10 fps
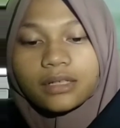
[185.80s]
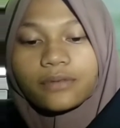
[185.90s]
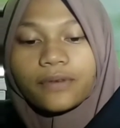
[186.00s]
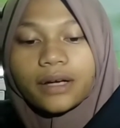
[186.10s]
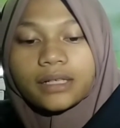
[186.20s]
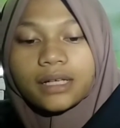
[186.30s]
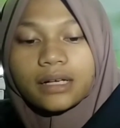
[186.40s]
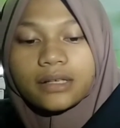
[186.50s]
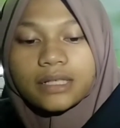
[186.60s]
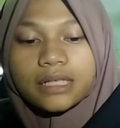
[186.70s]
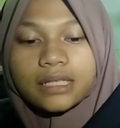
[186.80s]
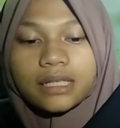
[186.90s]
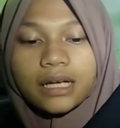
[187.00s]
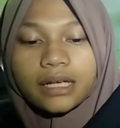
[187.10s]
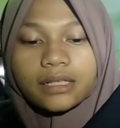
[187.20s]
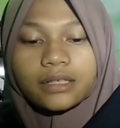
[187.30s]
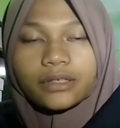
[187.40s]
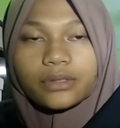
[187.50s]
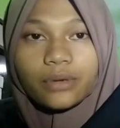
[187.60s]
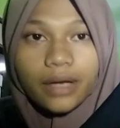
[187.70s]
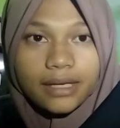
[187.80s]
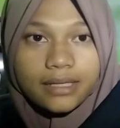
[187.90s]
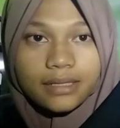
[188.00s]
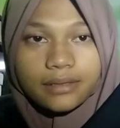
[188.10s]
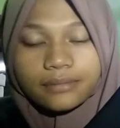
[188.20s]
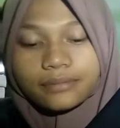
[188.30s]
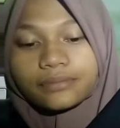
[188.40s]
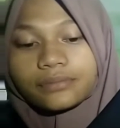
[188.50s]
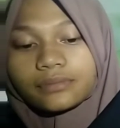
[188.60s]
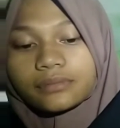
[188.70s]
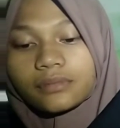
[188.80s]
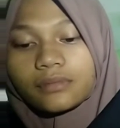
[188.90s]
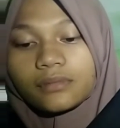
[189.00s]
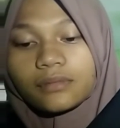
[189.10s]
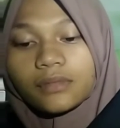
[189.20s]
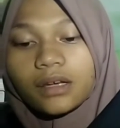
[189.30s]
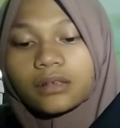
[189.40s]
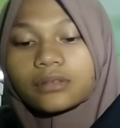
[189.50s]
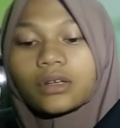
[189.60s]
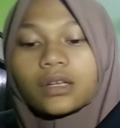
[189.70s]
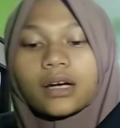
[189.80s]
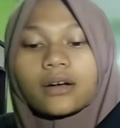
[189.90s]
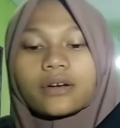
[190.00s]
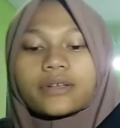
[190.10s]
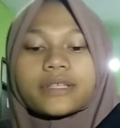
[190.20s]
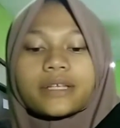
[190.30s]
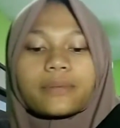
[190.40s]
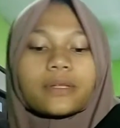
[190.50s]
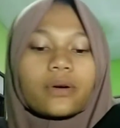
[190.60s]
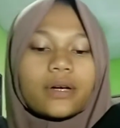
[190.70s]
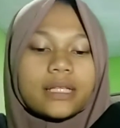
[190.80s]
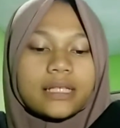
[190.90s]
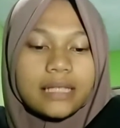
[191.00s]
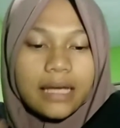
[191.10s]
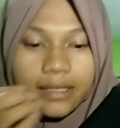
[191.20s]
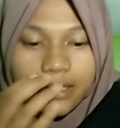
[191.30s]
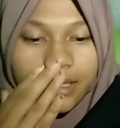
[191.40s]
in the fiat currencies like the US dollar or stable coins like